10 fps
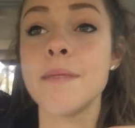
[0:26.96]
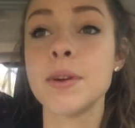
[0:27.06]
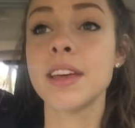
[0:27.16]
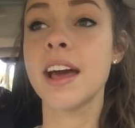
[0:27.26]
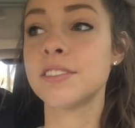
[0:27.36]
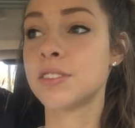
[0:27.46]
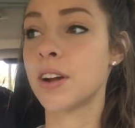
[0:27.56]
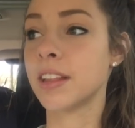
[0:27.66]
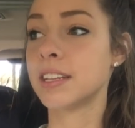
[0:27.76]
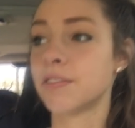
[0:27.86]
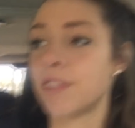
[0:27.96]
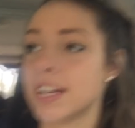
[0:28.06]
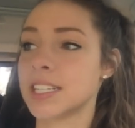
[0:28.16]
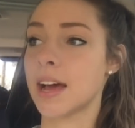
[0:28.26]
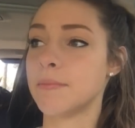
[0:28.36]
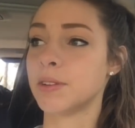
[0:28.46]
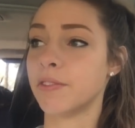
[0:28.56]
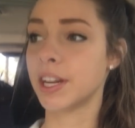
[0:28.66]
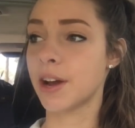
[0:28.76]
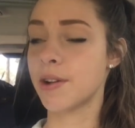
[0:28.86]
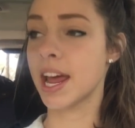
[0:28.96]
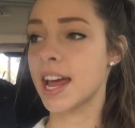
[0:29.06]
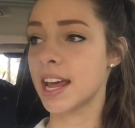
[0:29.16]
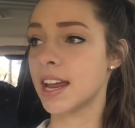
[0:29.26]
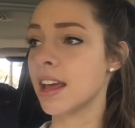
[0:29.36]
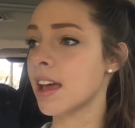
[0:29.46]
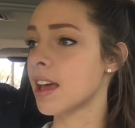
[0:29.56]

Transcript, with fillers: I'm really struggling to find time to video and edit